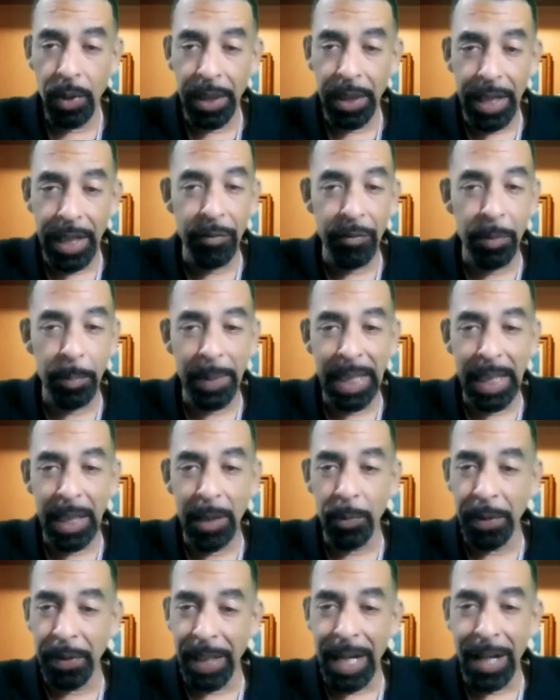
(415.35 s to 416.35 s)
whatever,
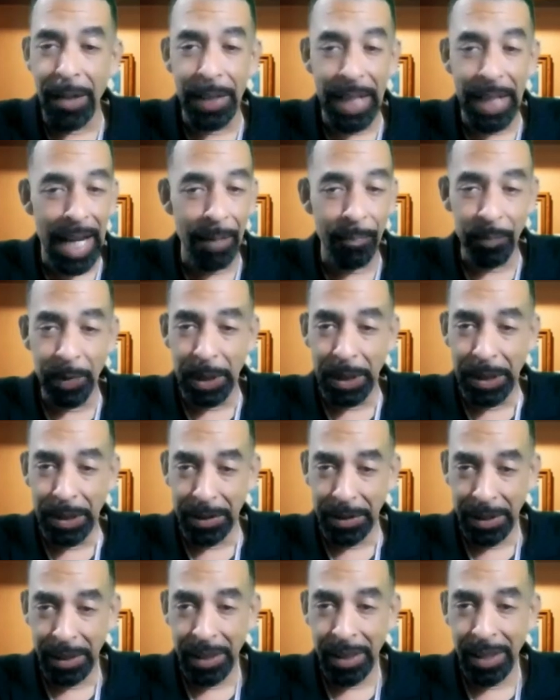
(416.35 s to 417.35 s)
man, without having
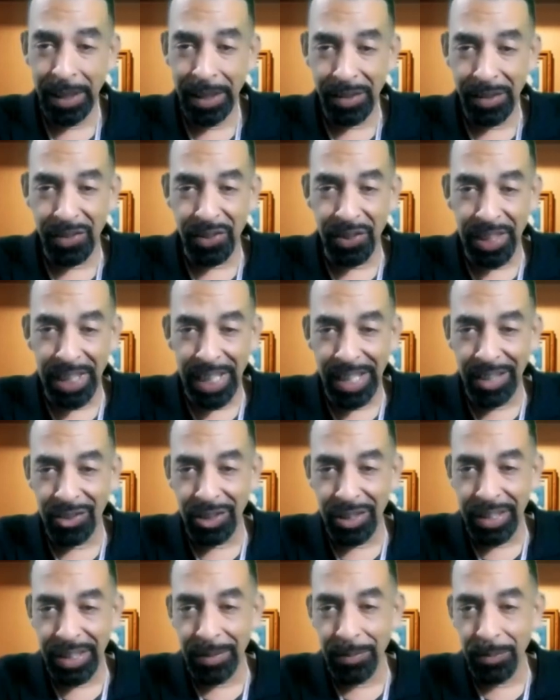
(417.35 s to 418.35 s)
to
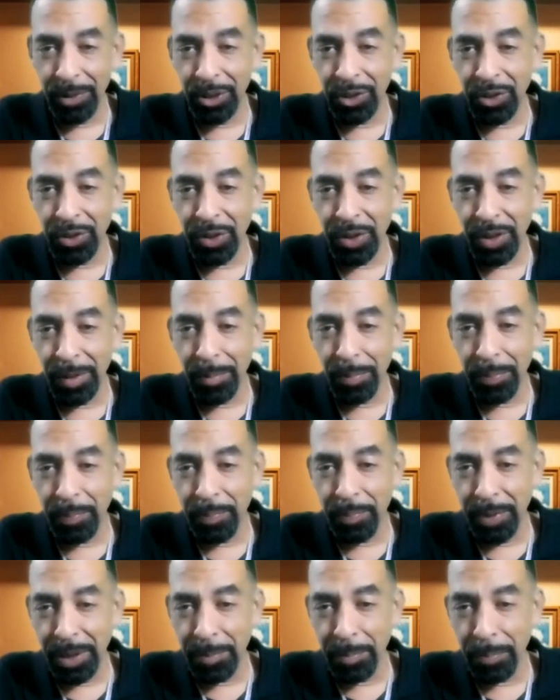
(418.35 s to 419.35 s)
schedule it with your
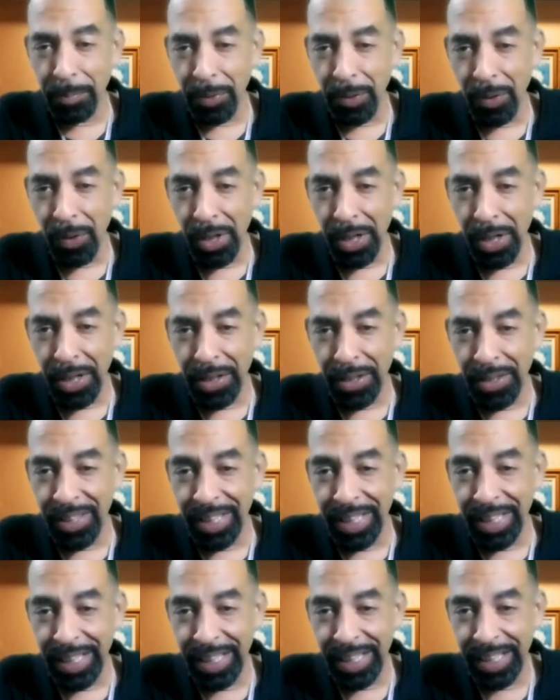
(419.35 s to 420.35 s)
employer
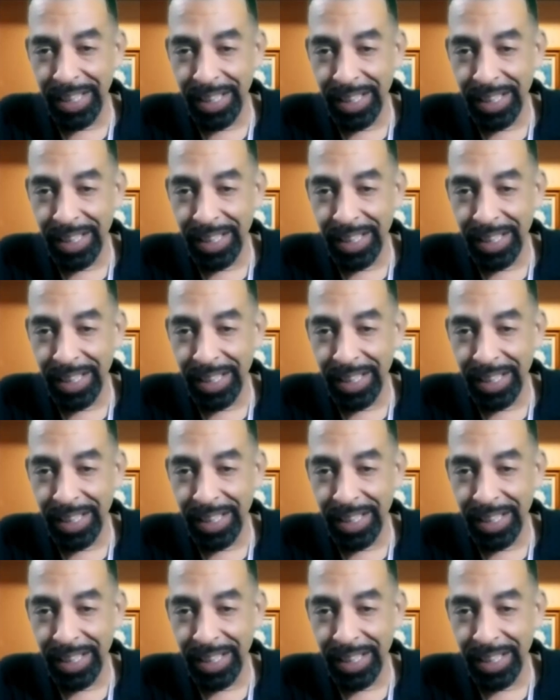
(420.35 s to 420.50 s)
and,